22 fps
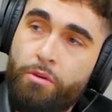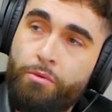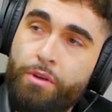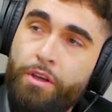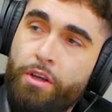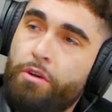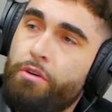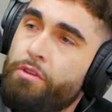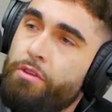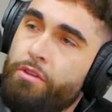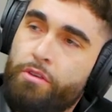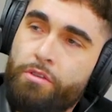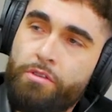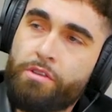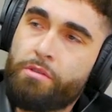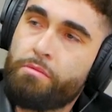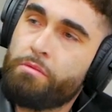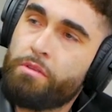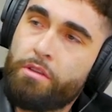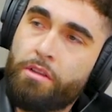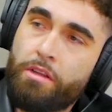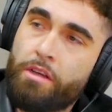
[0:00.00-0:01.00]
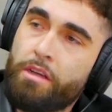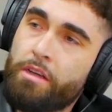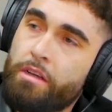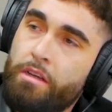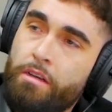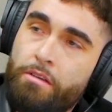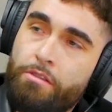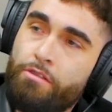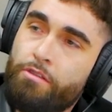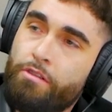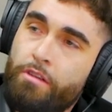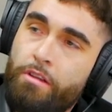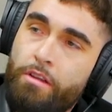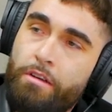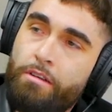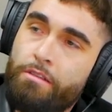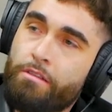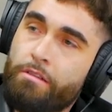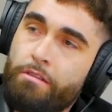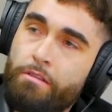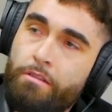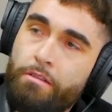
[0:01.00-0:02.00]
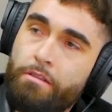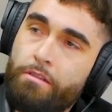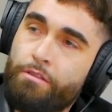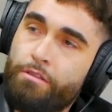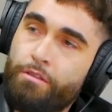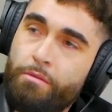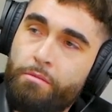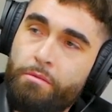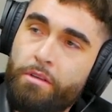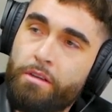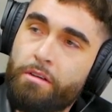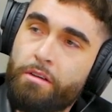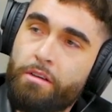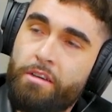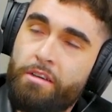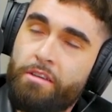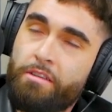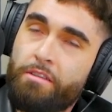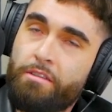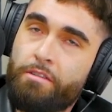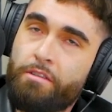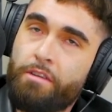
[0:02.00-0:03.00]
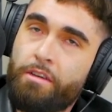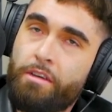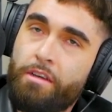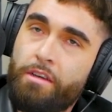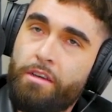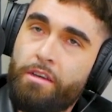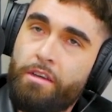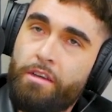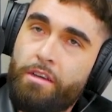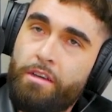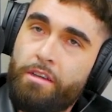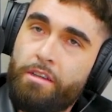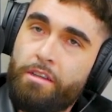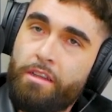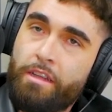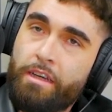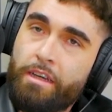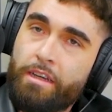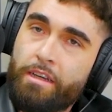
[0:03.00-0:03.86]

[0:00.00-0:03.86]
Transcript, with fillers: are we going through something like astrologically or something? Because What's